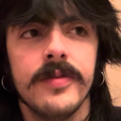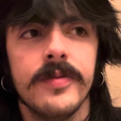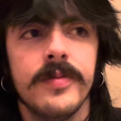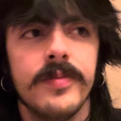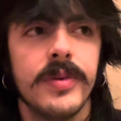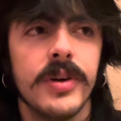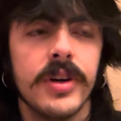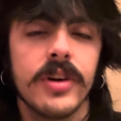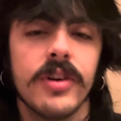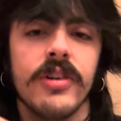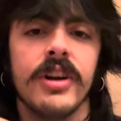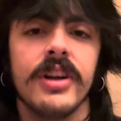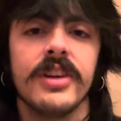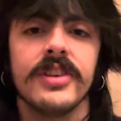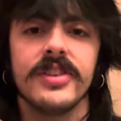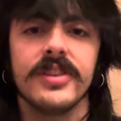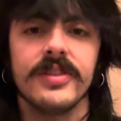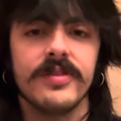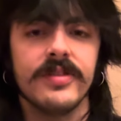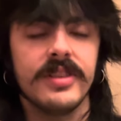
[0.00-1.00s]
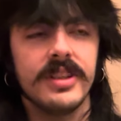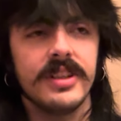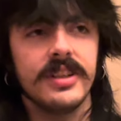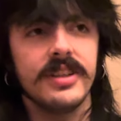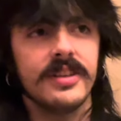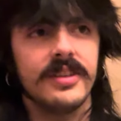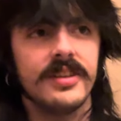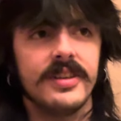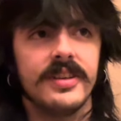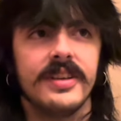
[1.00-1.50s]

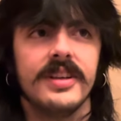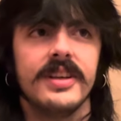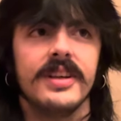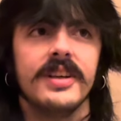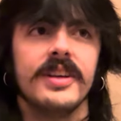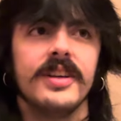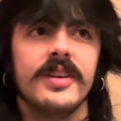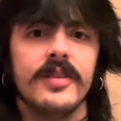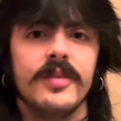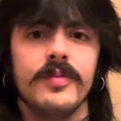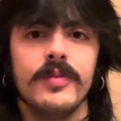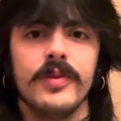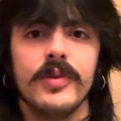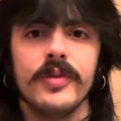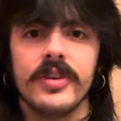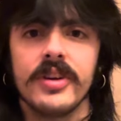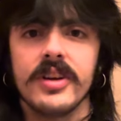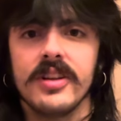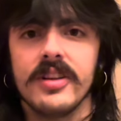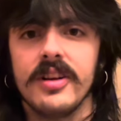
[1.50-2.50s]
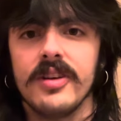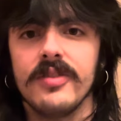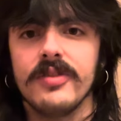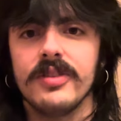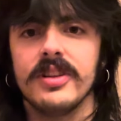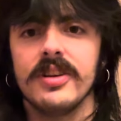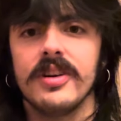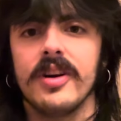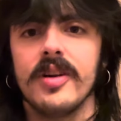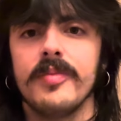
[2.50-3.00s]
progressively moving along with
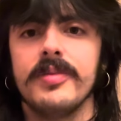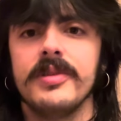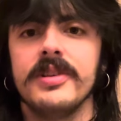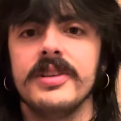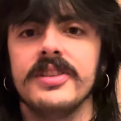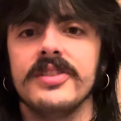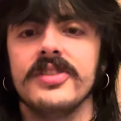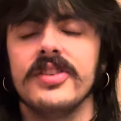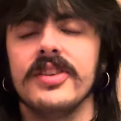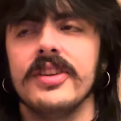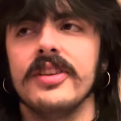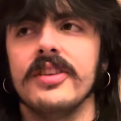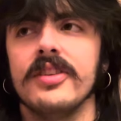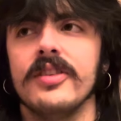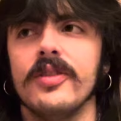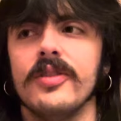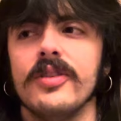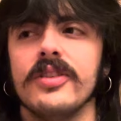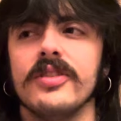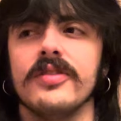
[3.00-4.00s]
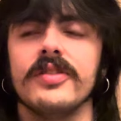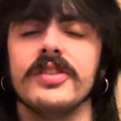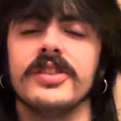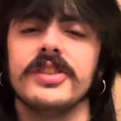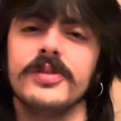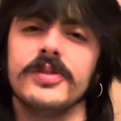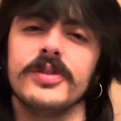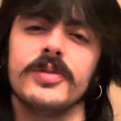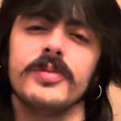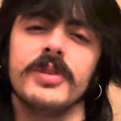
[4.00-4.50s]
their art piece, and no one
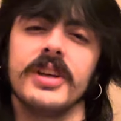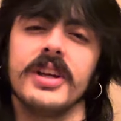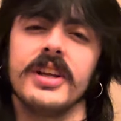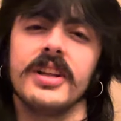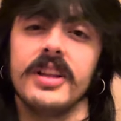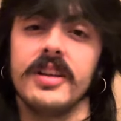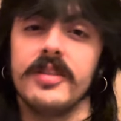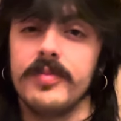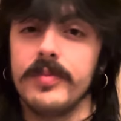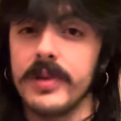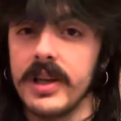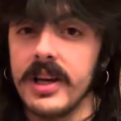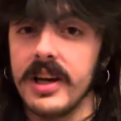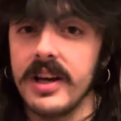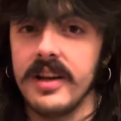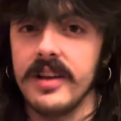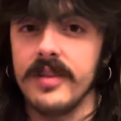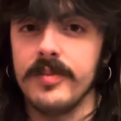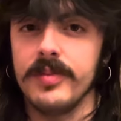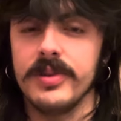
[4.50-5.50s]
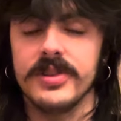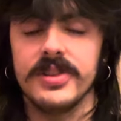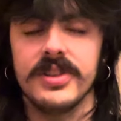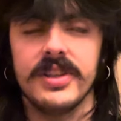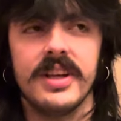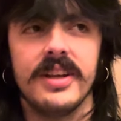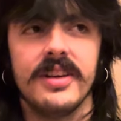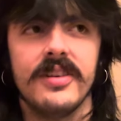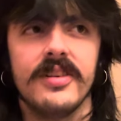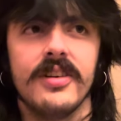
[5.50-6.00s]
seems to be getting left behind per
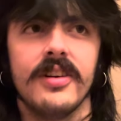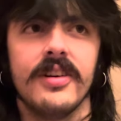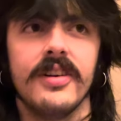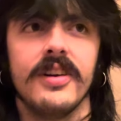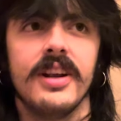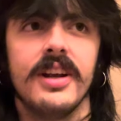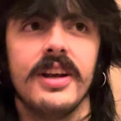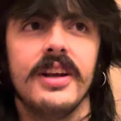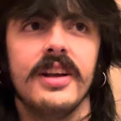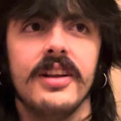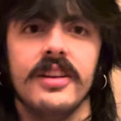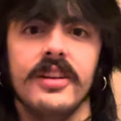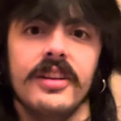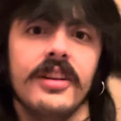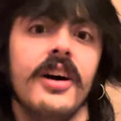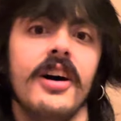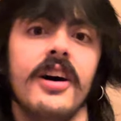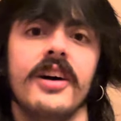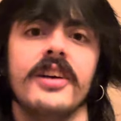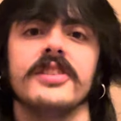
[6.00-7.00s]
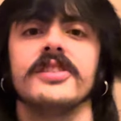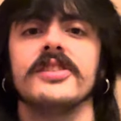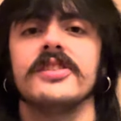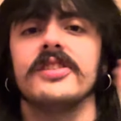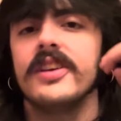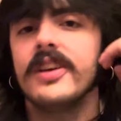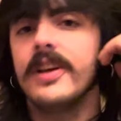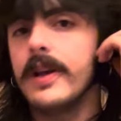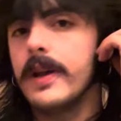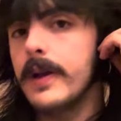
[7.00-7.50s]
se or lost.
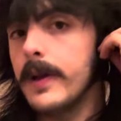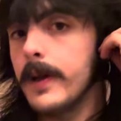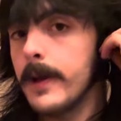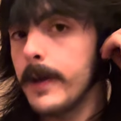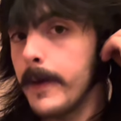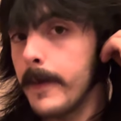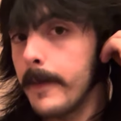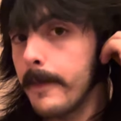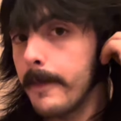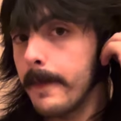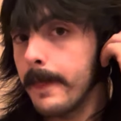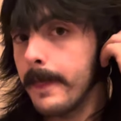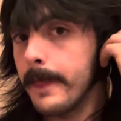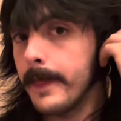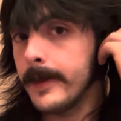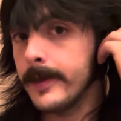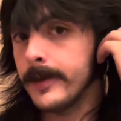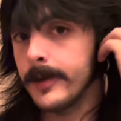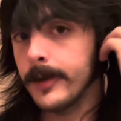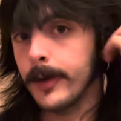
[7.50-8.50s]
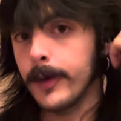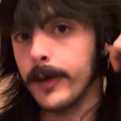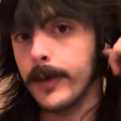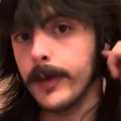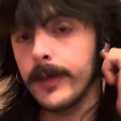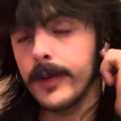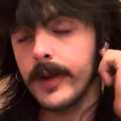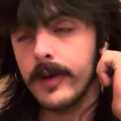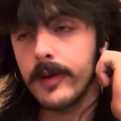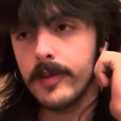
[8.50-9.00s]

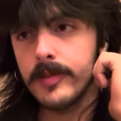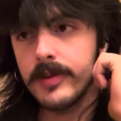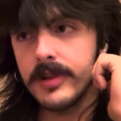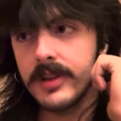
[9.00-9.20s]
So that would be